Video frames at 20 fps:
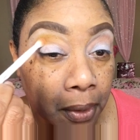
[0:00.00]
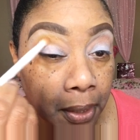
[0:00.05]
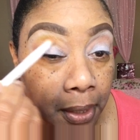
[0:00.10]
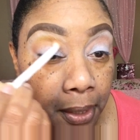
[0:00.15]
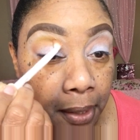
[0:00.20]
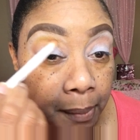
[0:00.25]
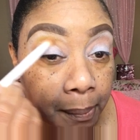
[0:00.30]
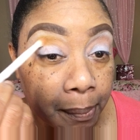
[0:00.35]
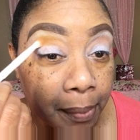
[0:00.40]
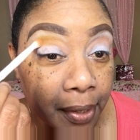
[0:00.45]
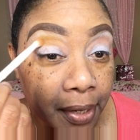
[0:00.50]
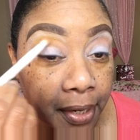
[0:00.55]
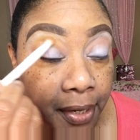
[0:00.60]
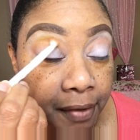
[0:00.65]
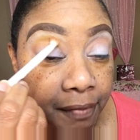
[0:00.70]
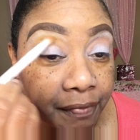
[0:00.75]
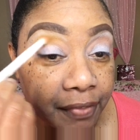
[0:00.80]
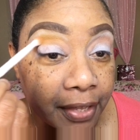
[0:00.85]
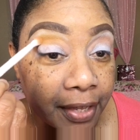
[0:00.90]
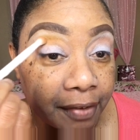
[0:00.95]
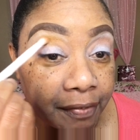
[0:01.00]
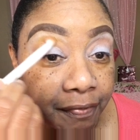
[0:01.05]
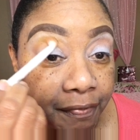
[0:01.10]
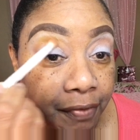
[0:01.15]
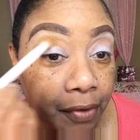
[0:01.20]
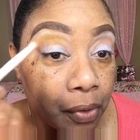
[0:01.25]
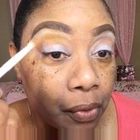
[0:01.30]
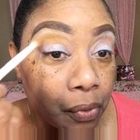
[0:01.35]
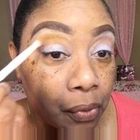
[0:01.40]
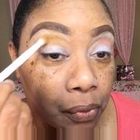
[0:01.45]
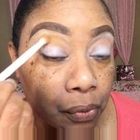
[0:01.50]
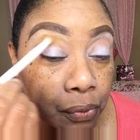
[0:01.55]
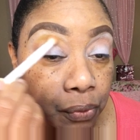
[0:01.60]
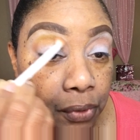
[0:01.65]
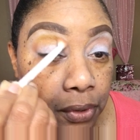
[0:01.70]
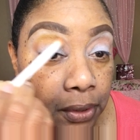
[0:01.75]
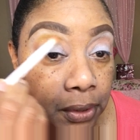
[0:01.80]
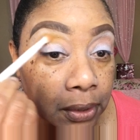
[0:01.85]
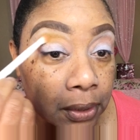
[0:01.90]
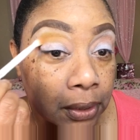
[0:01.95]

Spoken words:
above that fold